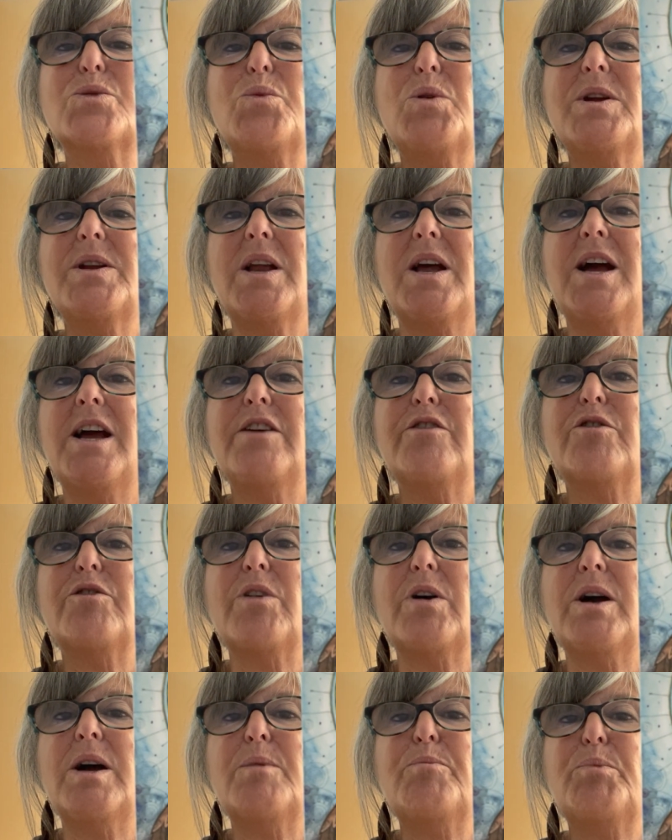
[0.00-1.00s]
one
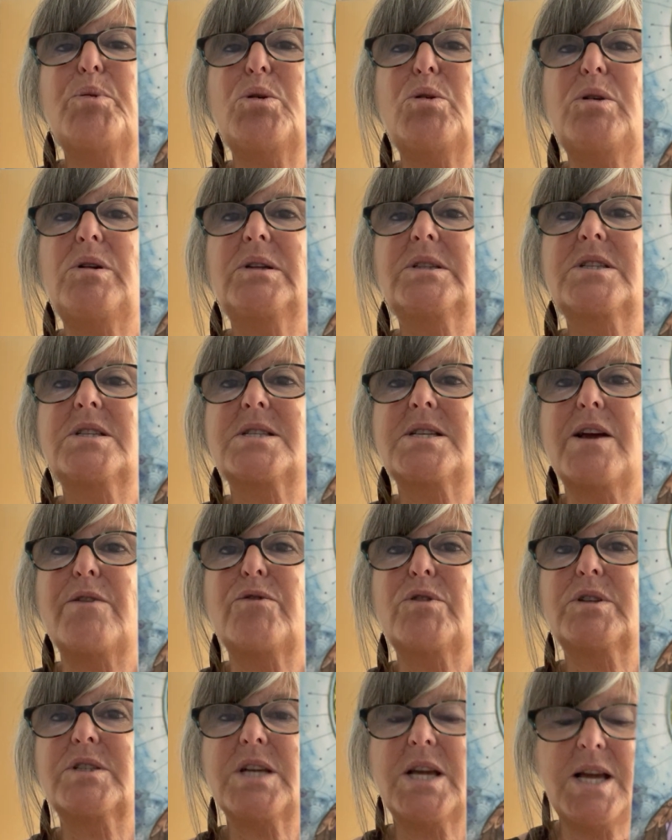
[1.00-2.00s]
I've pulled
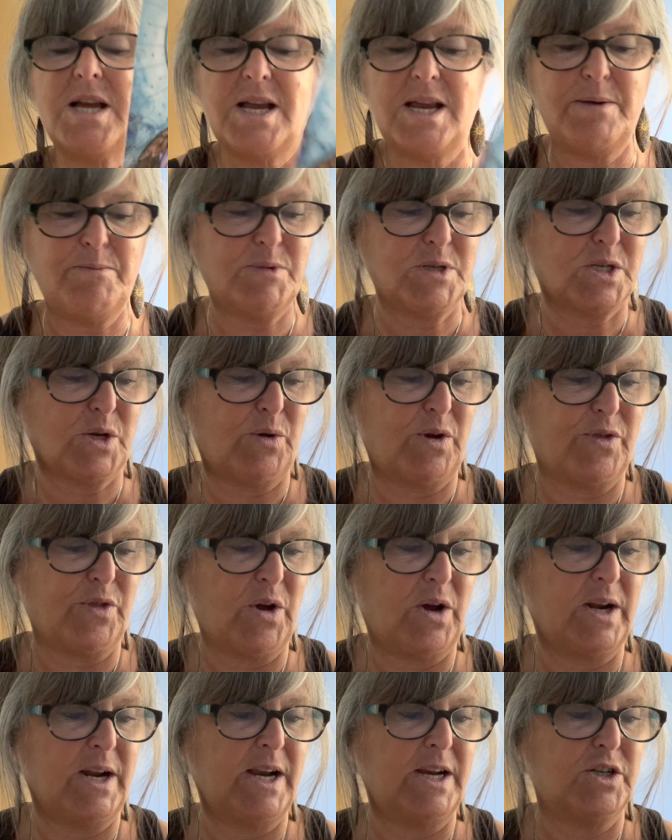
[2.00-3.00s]
several times, so I
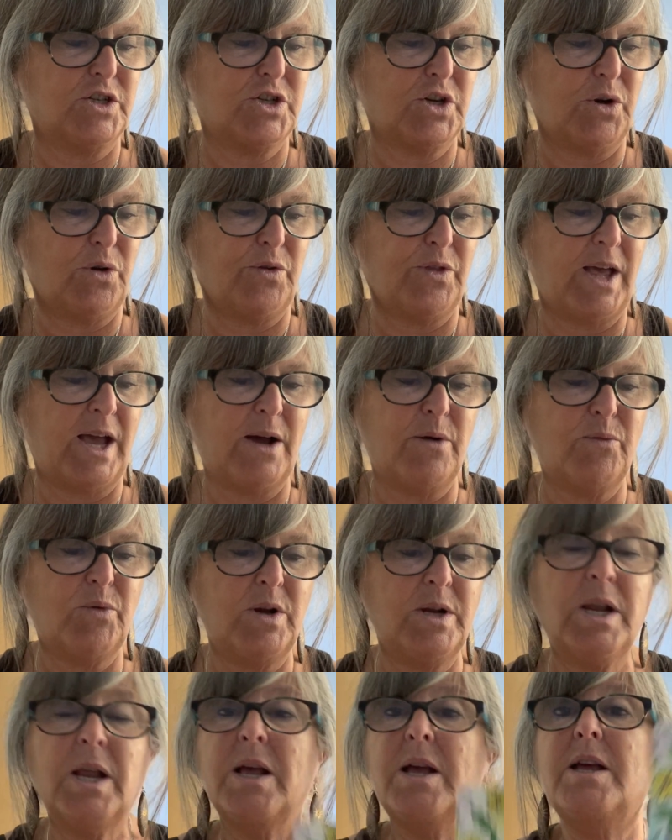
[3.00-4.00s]
thought I'd show that
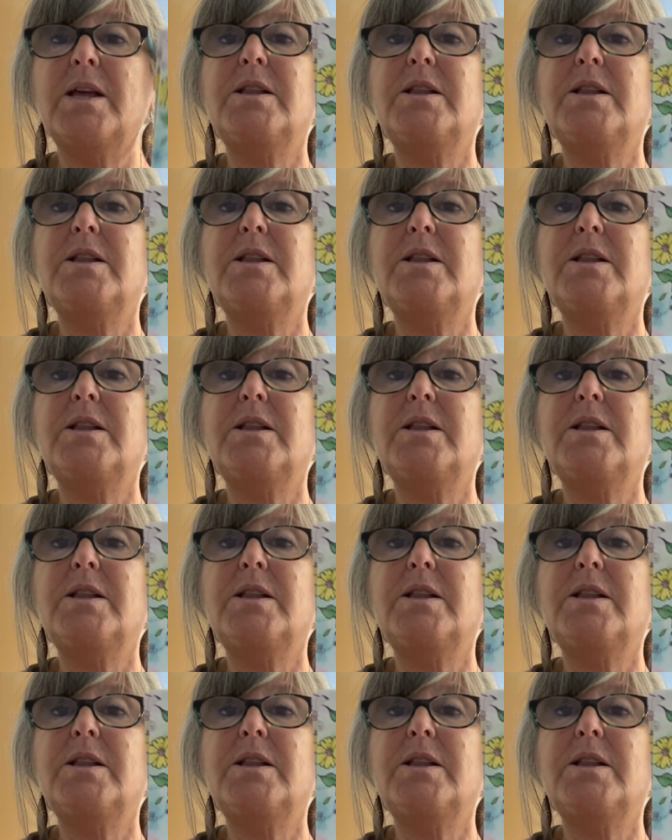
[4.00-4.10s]
one.